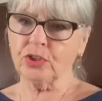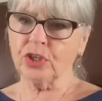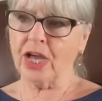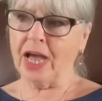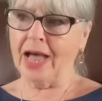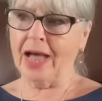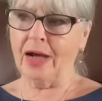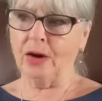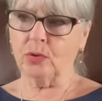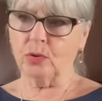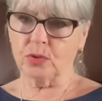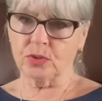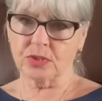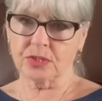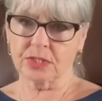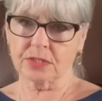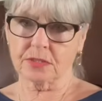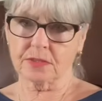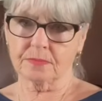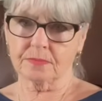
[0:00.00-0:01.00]
your
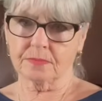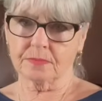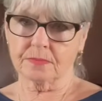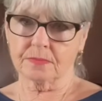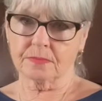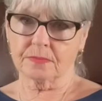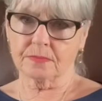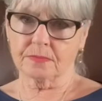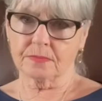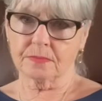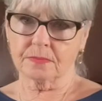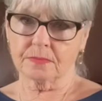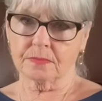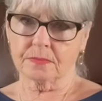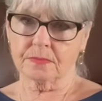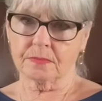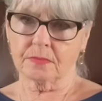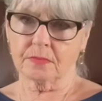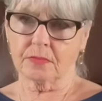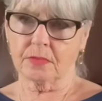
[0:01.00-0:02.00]
house.
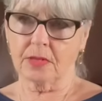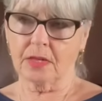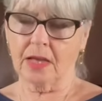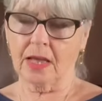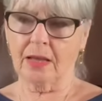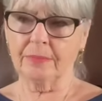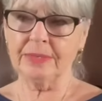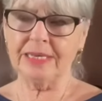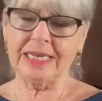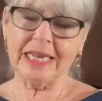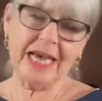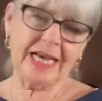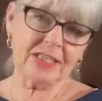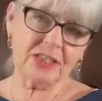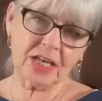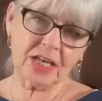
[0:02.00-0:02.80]
I mean, I